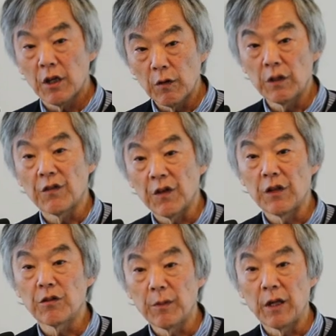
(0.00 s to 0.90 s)
hearing
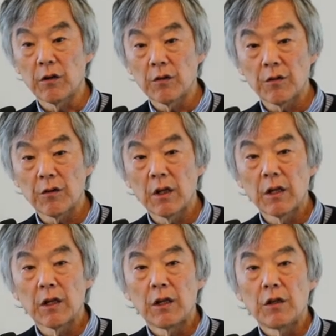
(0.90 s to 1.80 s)
device makers
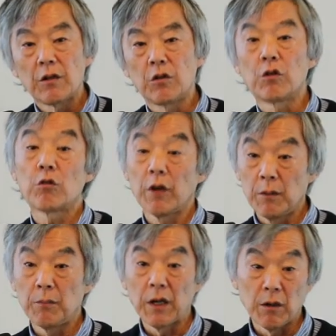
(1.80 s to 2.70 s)
to create
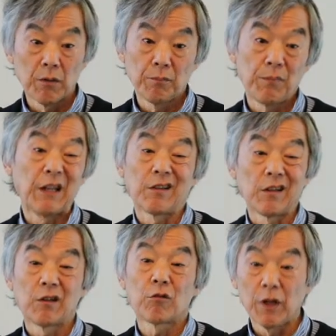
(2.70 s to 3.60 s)
a better,
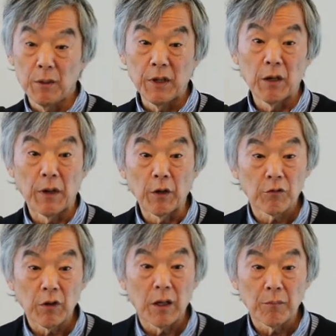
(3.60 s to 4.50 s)
basically create a better
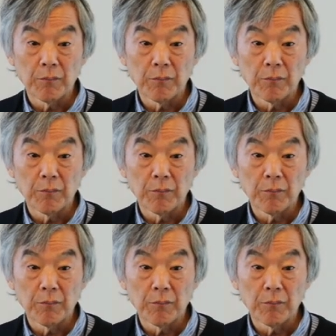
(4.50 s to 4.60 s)
mousetrap.